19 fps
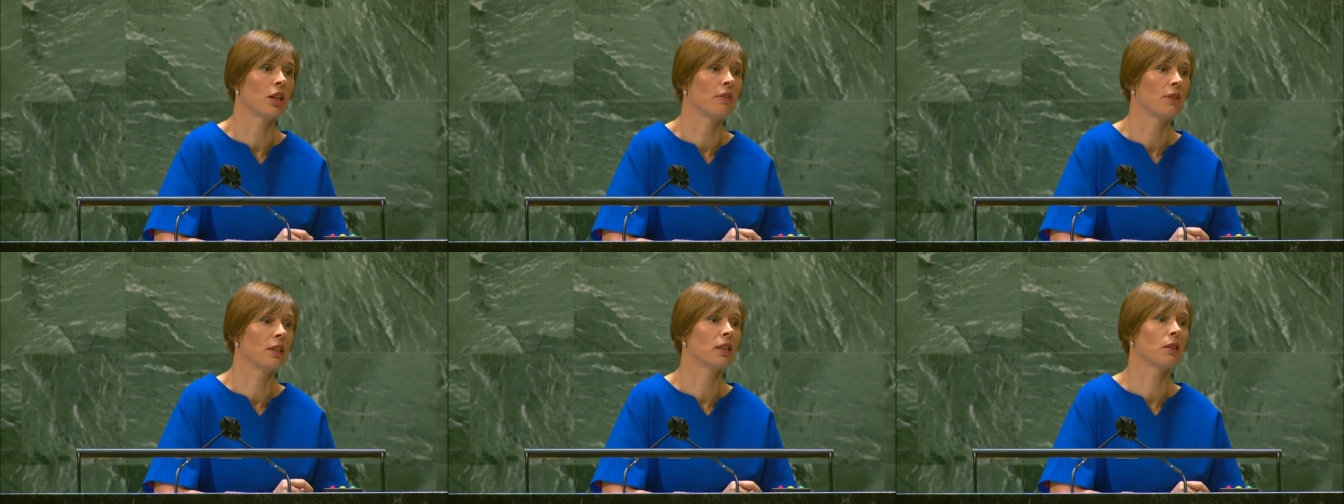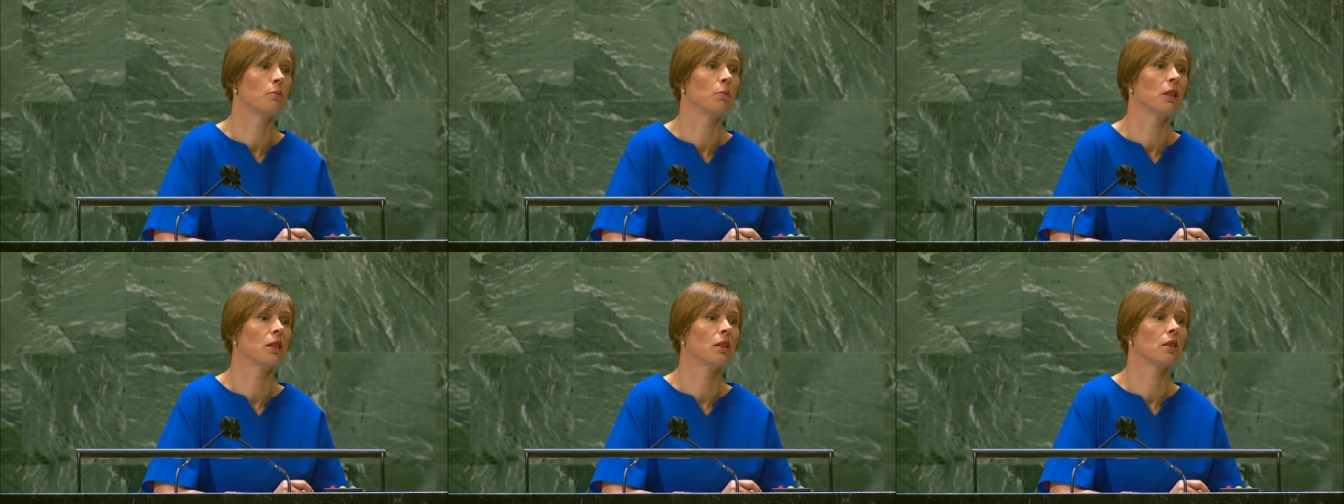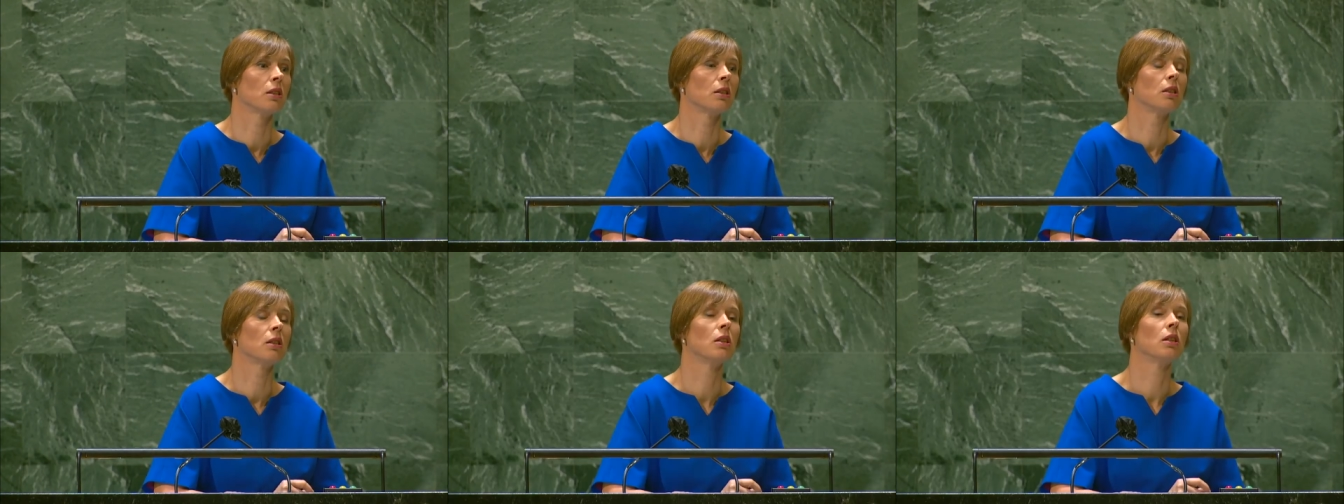
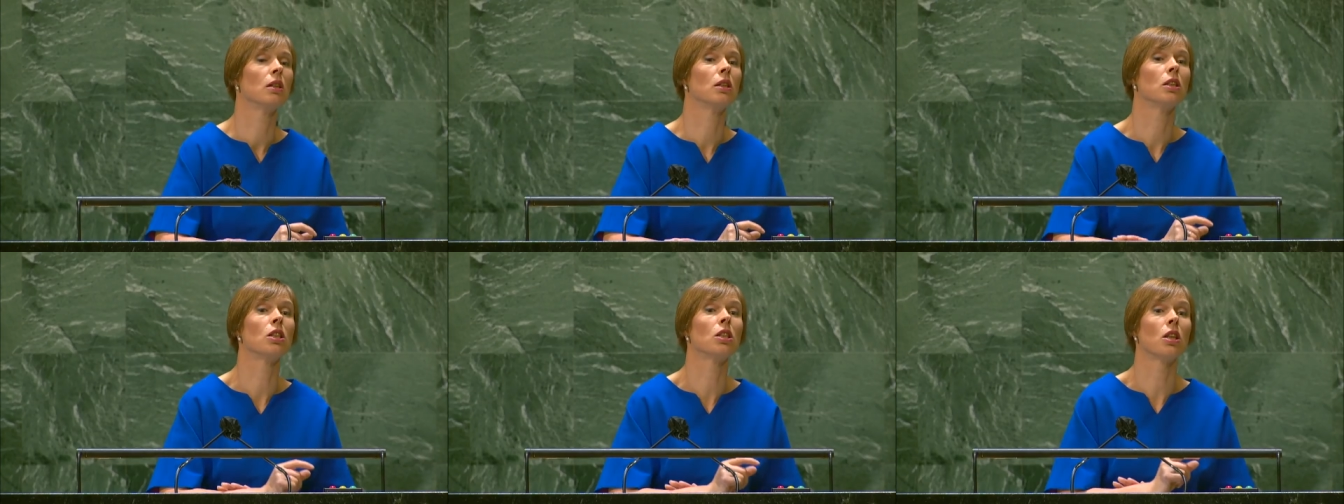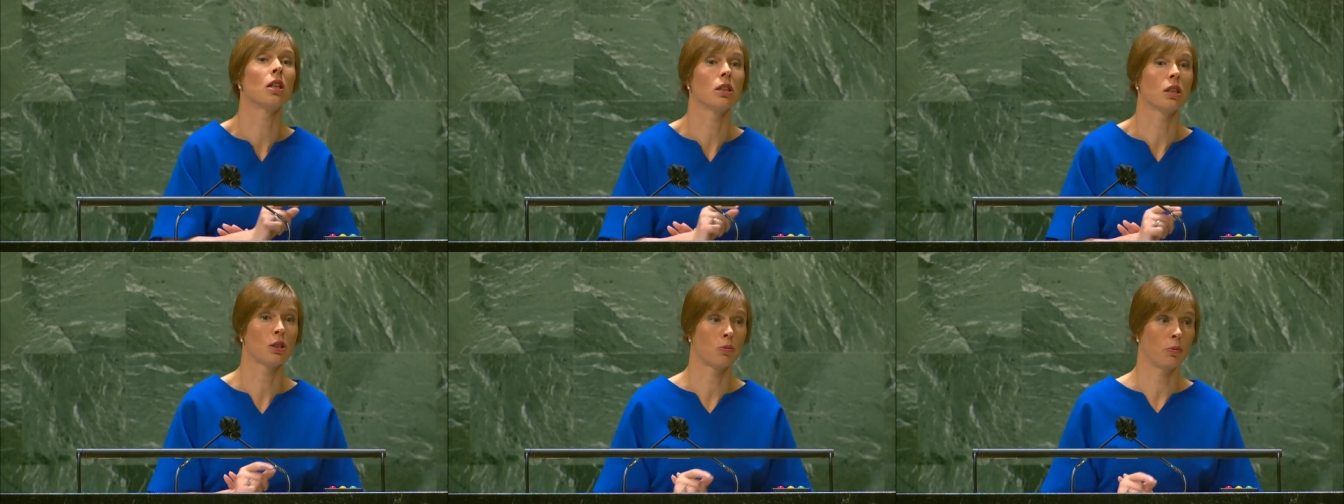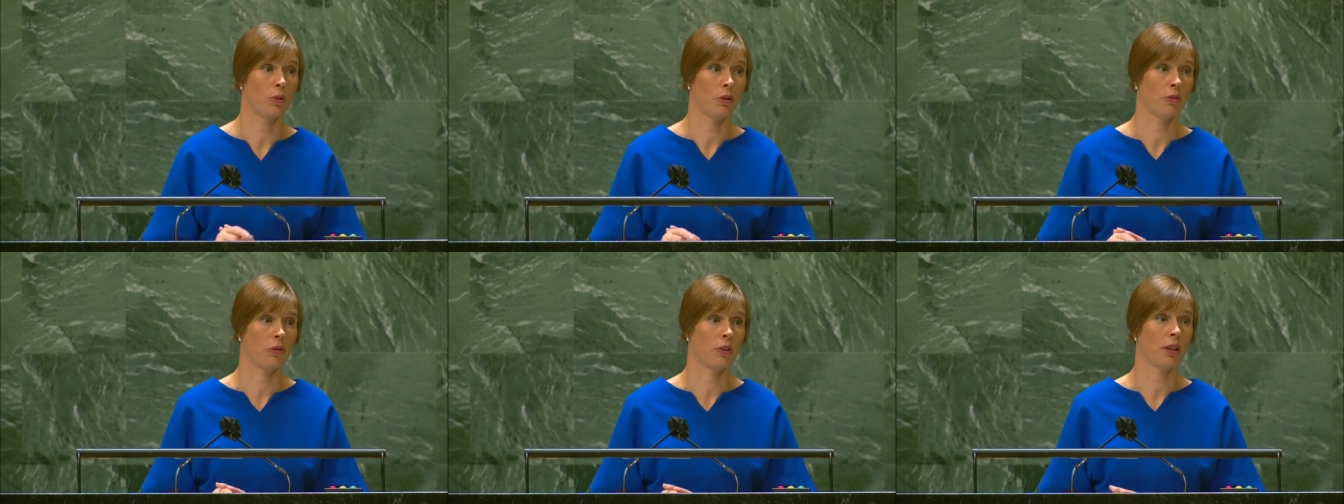investments
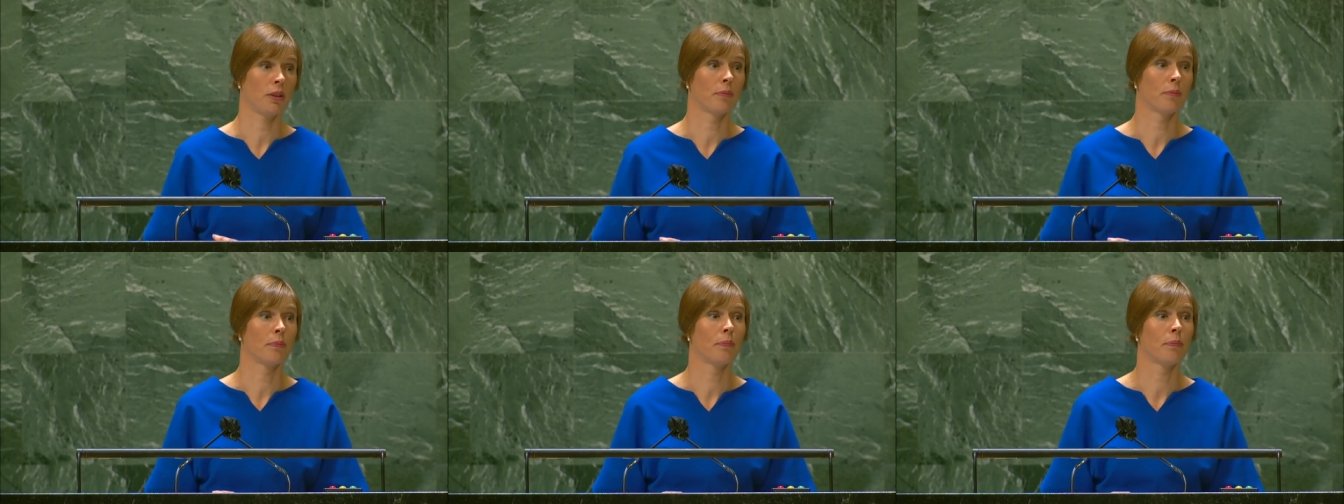trustworthy.